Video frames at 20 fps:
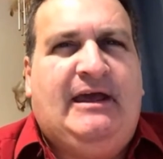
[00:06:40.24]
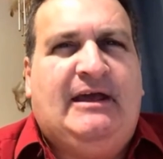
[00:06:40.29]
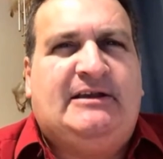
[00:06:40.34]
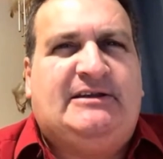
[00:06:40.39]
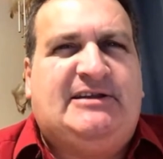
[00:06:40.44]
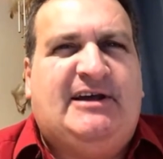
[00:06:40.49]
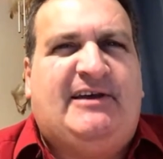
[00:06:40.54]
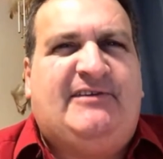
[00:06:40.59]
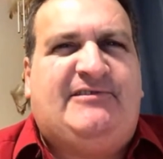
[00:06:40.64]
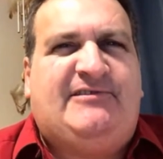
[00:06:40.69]

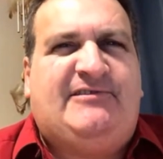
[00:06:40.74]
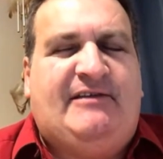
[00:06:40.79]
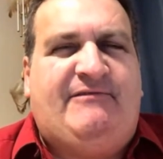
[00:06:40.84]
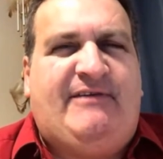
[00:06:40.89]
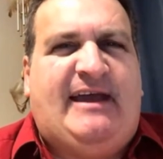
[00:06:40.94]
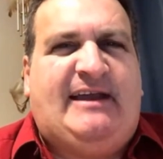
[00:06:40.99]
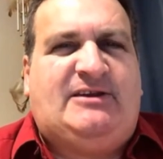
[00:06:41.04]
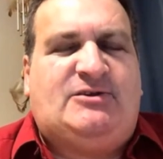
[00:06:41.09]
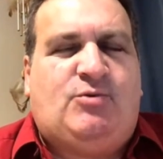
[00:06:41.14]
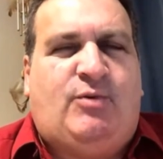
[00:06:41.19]
does an
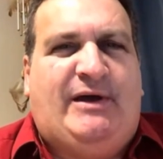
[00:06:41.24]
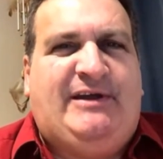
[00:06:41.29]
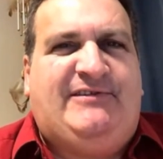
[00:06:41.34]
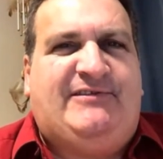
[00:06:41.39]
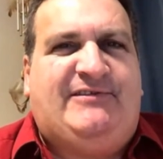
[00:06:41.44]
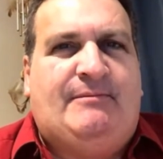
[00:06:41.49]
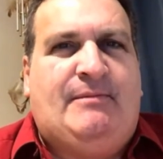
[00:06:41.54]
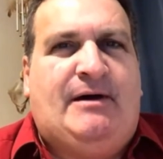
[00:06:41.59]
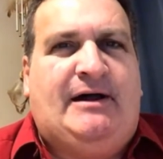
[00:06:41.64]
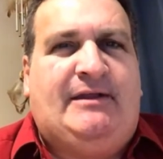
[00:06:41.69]
event twice
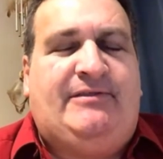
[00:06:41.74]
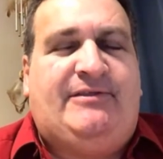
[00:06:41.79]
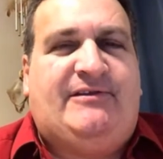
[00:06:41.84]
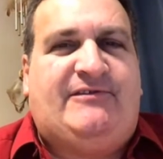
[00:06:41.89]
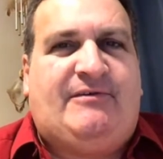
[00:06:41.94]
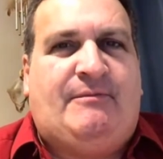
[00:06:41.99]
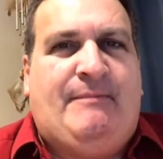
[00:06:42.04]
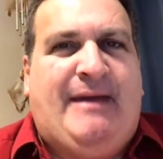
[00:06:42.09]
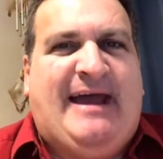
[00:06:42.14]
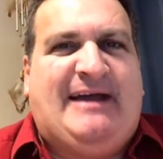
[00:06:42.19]
a month.
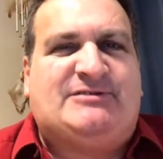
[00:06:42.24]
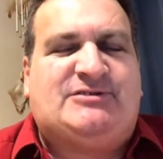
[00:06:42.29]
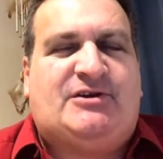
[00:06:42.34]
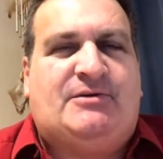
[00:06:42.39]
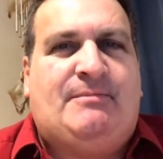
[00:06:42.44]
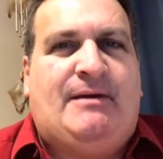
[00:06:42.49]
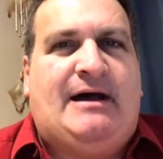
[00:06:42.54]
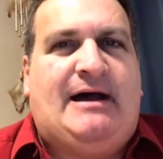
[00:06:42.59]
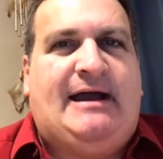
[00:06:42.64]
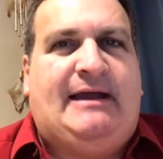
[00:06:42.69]
It's a
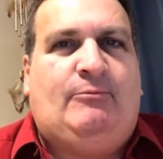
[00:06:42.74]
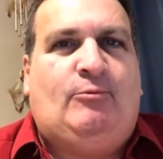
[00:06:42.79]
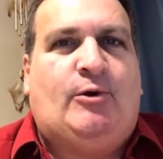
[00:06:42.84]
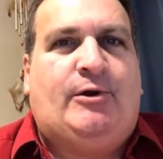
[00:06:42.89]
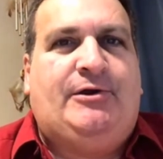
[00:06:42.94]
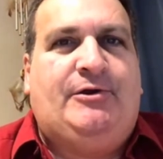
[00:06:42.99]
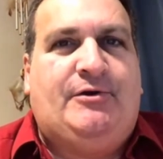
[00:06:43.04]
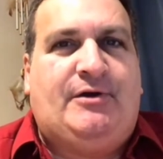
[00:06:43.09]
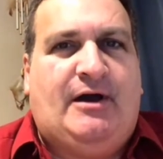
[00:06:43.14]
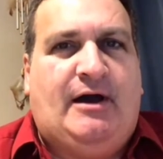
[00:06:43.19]
mastermind where
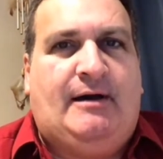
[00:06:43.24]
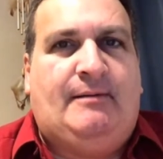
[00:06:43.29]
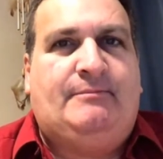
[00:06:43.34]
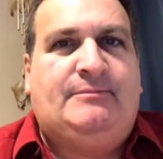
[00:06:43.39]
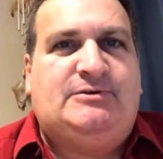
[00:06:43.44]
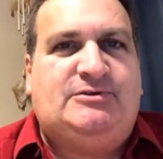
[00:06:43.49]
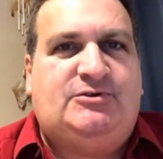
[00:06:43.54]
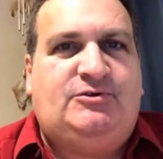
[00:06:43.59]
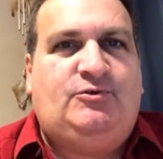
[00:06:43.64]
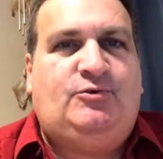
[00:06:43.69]
you come
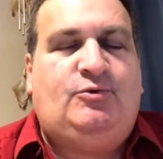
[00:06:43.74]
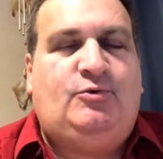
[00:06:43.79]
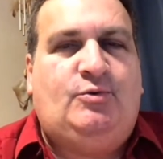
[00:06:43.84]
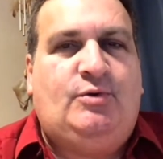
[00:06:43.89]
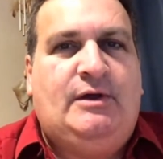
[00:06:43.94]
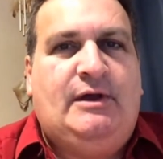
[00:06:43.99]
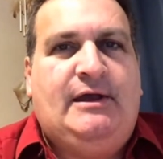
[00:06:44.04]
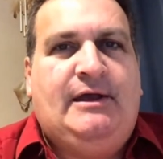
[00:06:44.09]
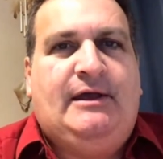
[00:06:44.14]
to